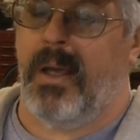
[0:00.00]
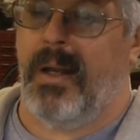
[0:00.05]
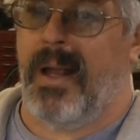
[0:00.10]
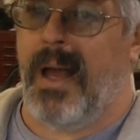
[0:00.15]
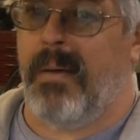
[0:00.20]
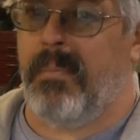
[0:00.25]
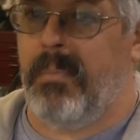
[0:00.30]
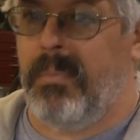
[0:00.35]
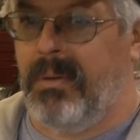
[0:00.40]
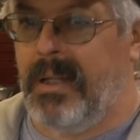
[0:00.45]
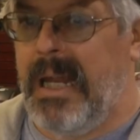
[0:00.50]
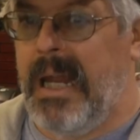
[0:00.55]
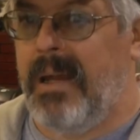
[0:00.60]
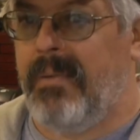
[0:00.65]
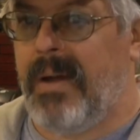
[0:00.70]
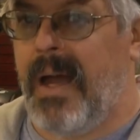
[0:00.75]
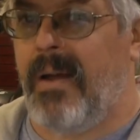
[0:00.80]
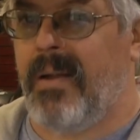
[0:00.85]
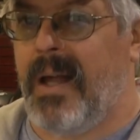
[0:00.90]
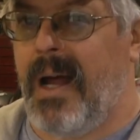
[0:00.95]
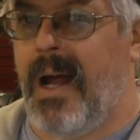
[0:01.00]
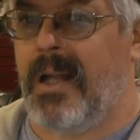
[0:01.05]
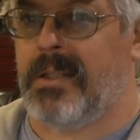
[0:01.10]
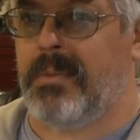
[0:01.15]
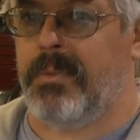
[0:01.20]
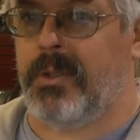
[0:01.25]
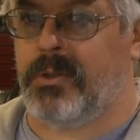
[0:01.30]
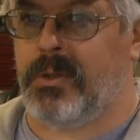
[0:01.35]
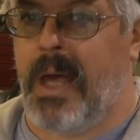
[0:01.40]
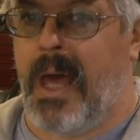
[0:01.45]
and I believe I got
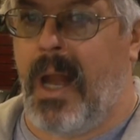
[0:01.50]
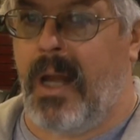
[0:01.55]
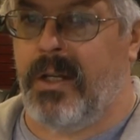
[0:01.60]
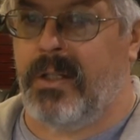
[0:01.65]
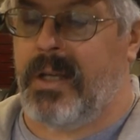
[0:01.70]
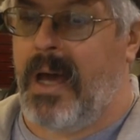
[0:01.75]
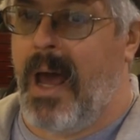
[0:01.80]
some strategies.